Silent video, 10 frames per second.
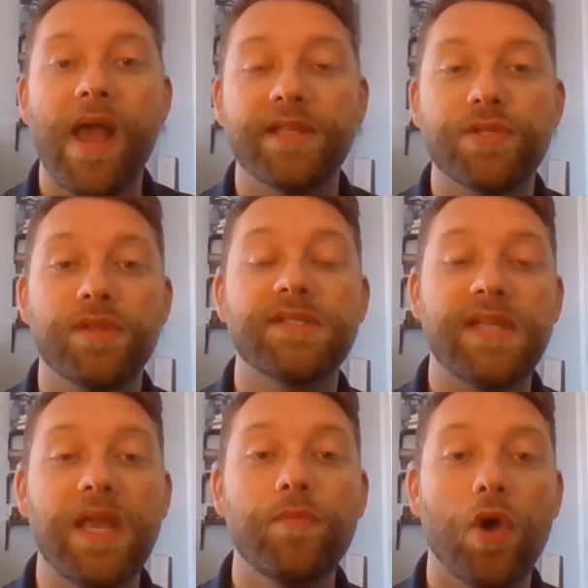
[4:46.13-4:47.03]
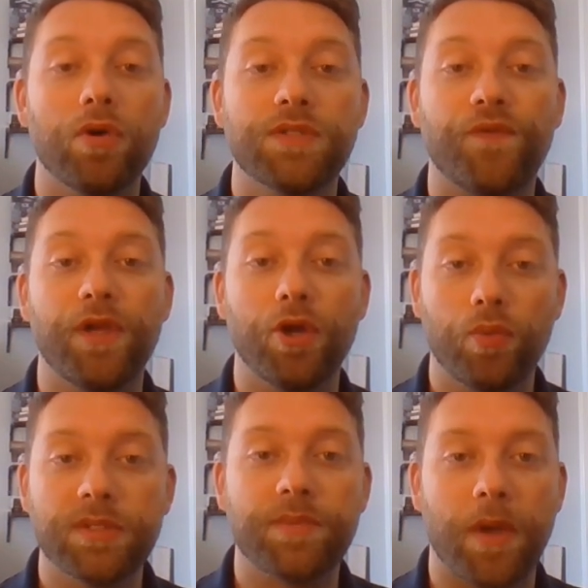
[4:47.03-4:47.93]
And so the same goes for
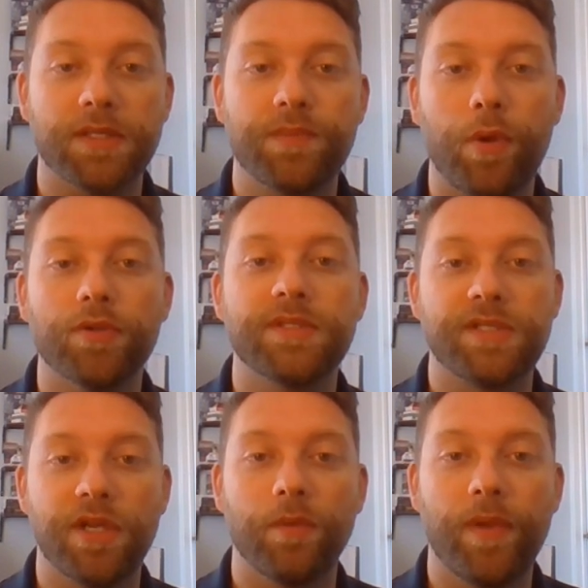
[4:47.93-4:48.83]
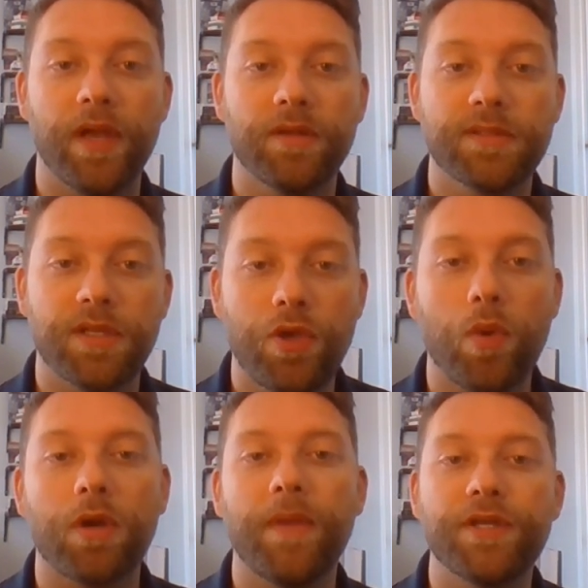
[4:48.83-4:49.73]
your response posts to your peers.
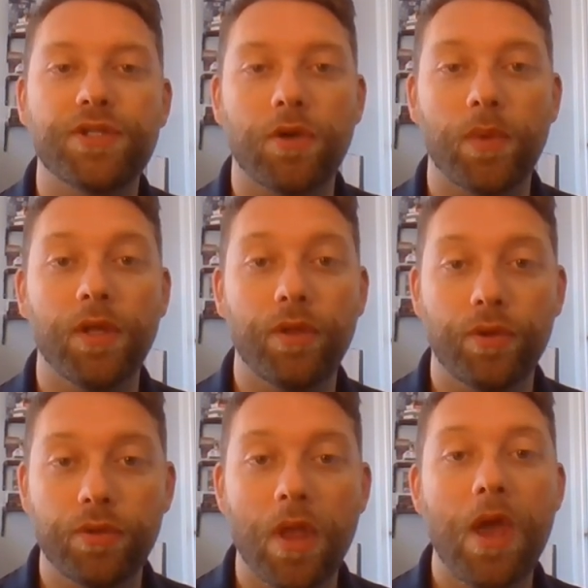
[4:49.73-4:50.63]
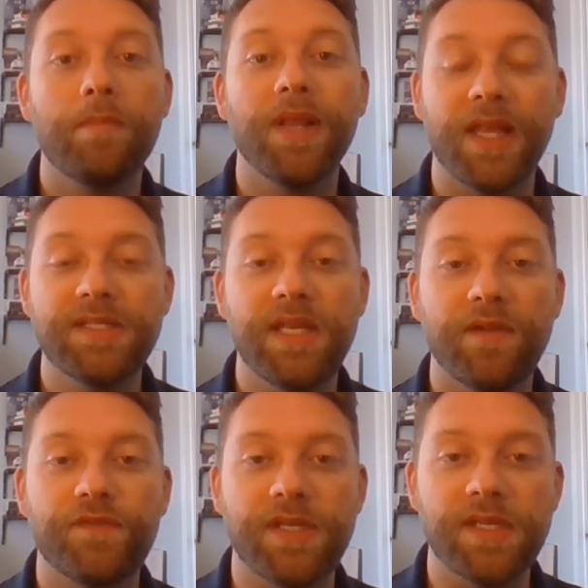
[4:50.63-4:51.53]
You want to make sure to include
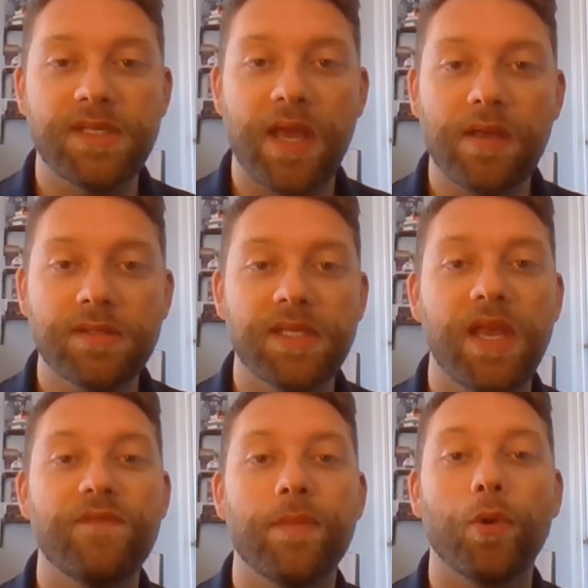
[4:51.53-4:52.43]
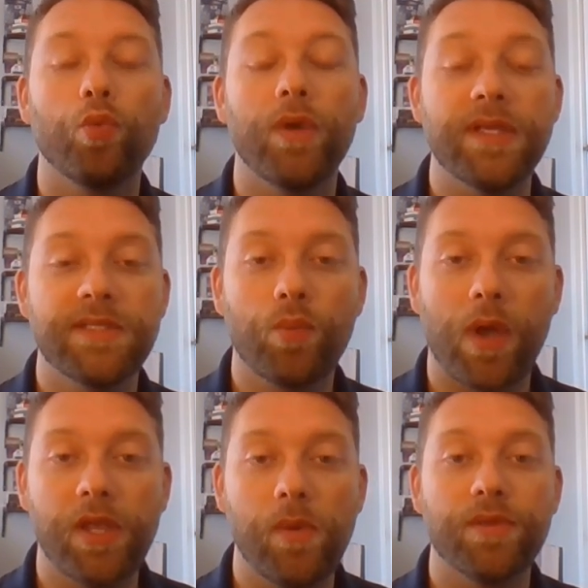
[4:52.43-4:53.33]
plenty of detail to give them a reason
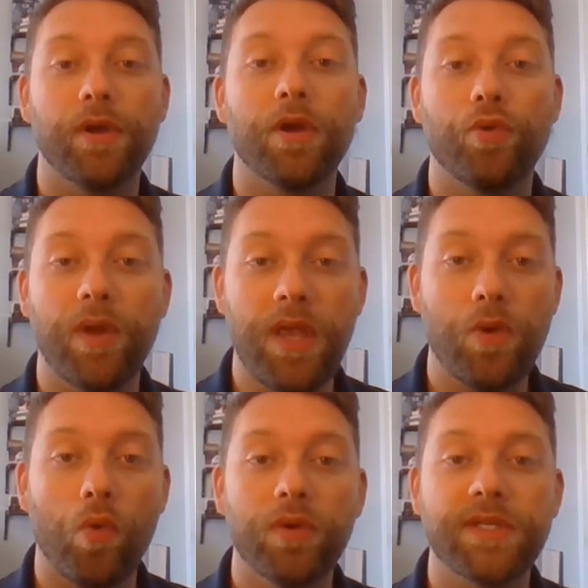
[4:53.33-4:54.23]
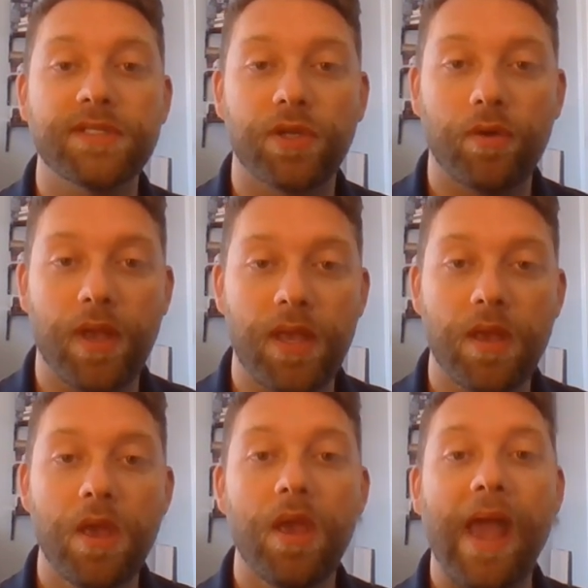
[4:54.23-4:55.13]
why you either agree or
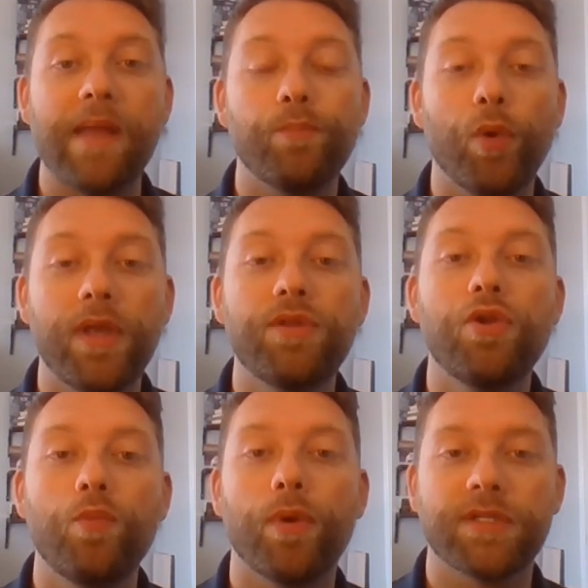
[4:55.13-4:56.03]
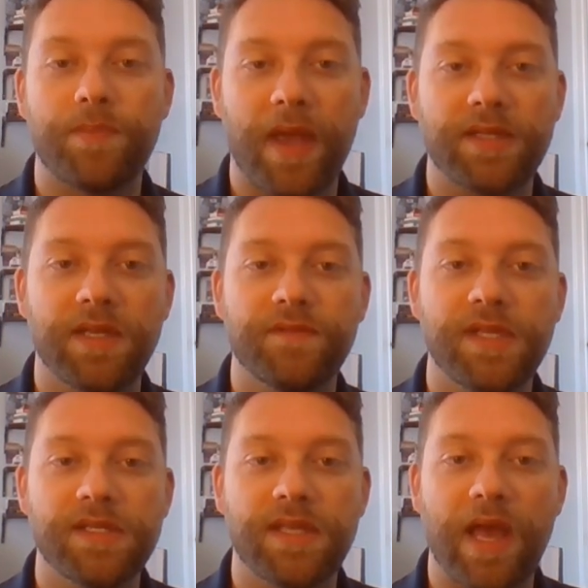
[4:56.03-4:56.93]
disagree and bring new
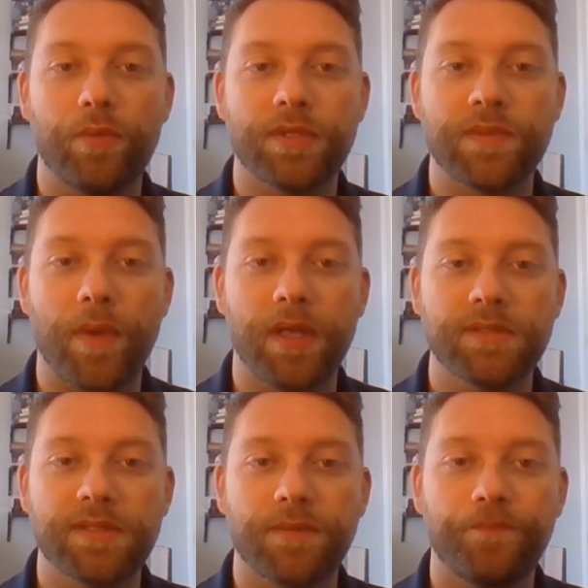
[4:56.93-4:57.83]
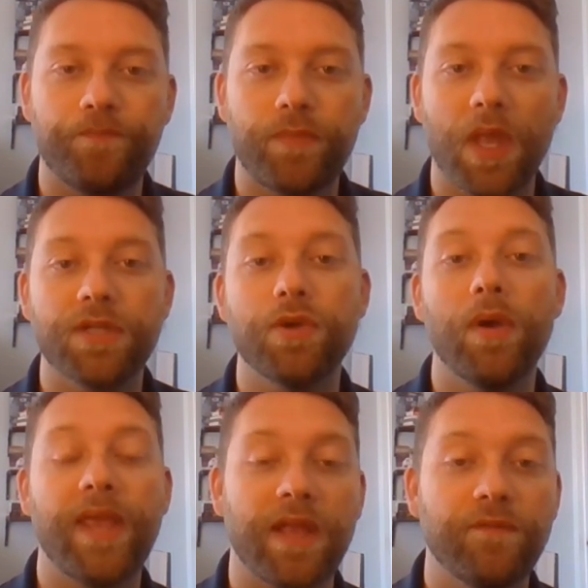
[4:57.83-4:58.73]
perspectives into that response.
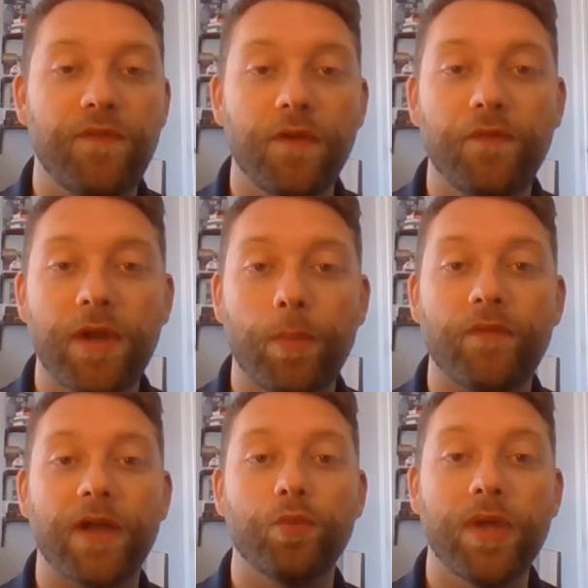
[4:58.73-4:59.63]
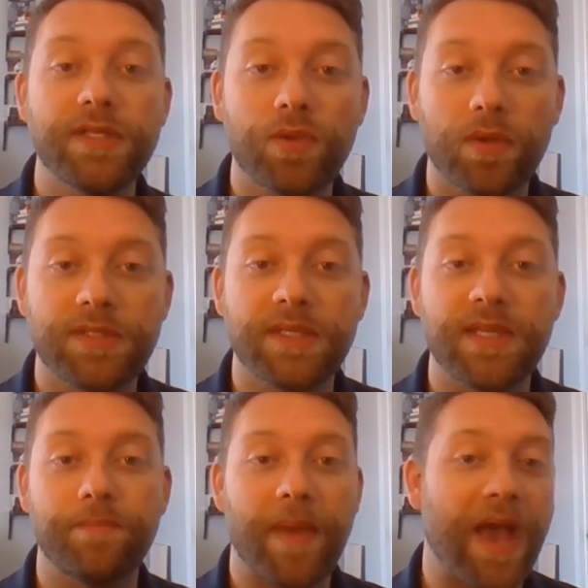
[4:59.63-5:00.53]
So again, feel free to provide
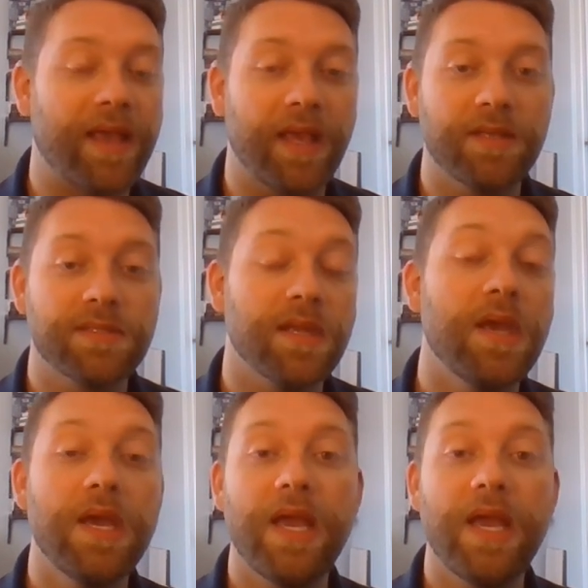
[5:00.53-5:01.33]
resources and backings.